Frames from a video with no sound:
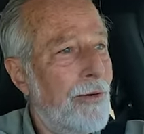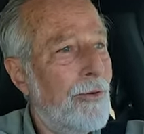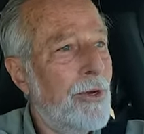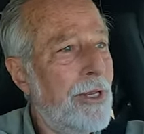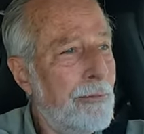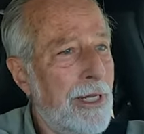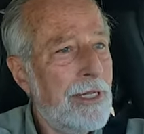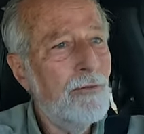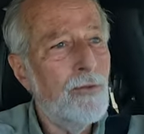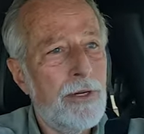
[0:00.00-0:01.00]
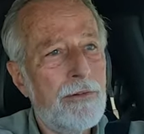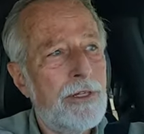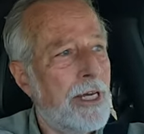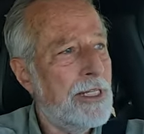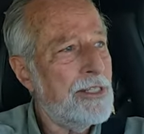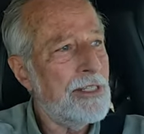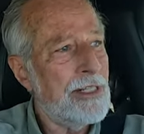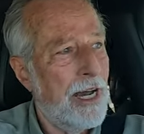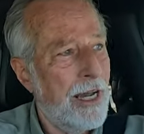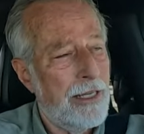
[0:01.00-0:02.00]
we met one of the nicest
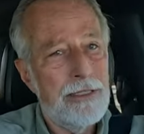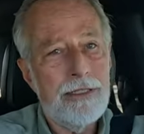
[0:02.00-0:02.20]
guys.